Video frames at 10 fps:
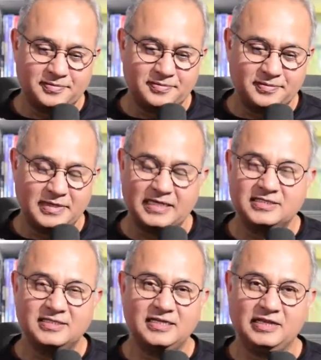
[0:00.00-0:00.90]
lesser
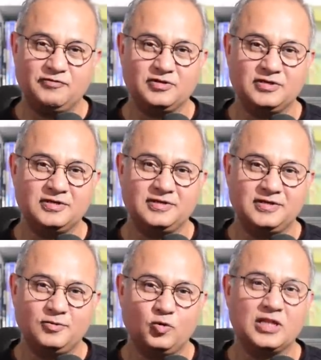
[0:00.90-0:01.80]
than even
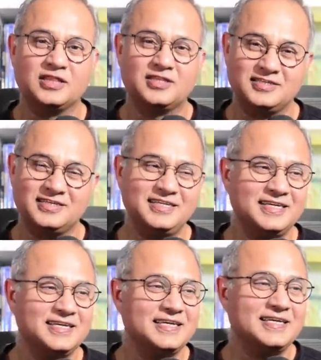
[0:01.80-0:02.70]
one third.
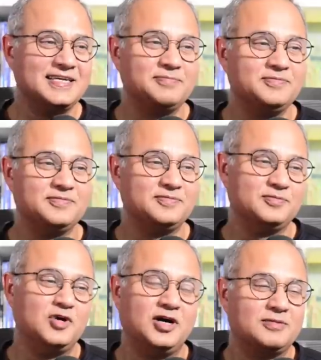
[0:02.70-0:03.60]

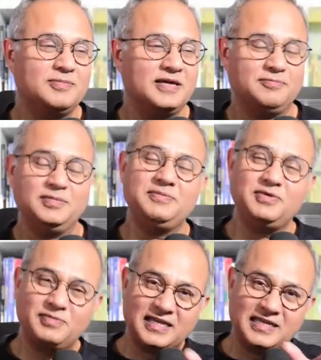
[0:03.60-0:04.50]
Not my, maybe
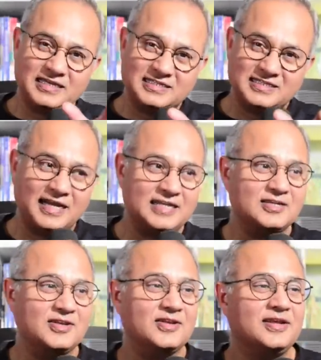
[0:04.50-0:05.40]
my
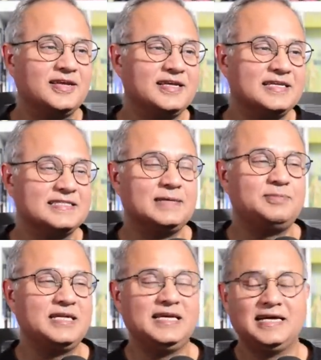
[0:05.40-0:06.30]
title.
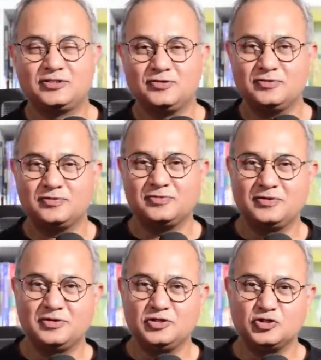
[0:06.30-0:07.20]
Somebody has to
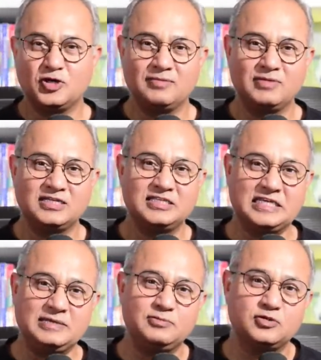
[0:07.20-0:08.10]
join my
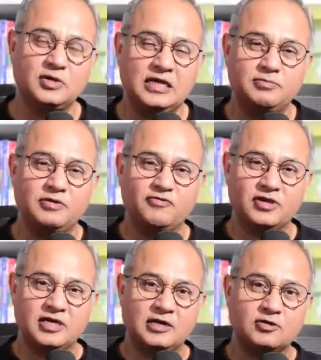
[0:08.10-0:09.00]
team to help me
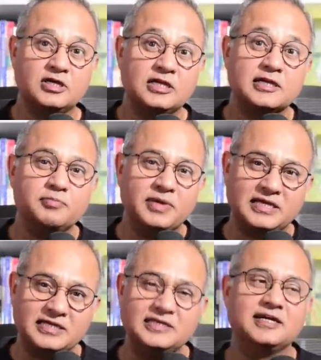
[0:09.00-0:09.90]
figure out
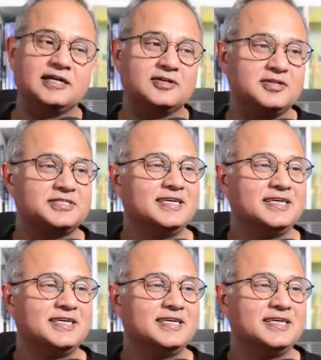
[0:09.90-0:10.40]
clickbaity titles.